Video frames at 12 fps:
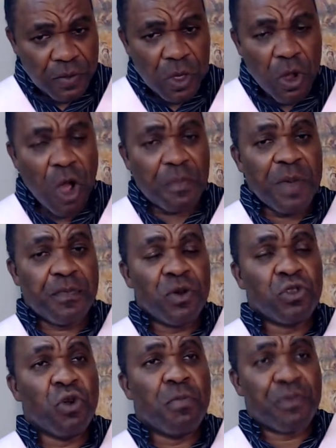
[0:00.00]
or people
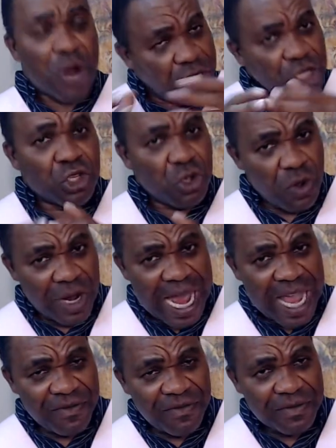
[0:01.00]
you brought into your
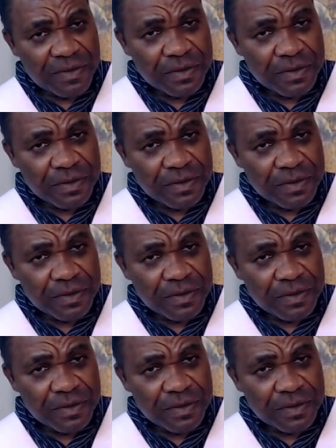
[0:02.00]
life,